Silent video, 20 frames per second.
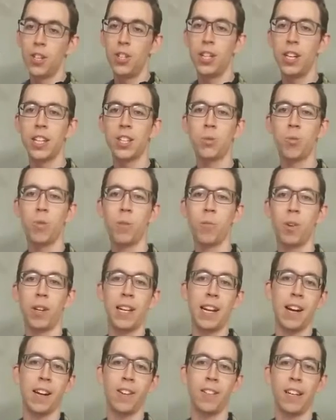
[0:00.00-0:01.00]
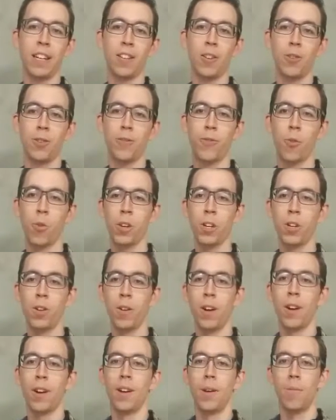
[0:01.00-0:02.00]
GS1 will calculate those for
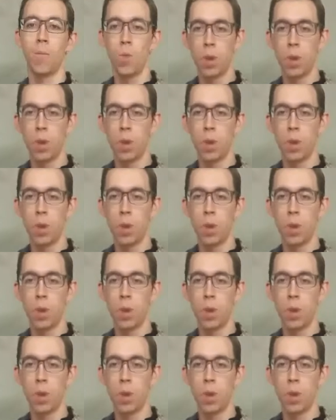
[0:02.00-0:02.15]
you,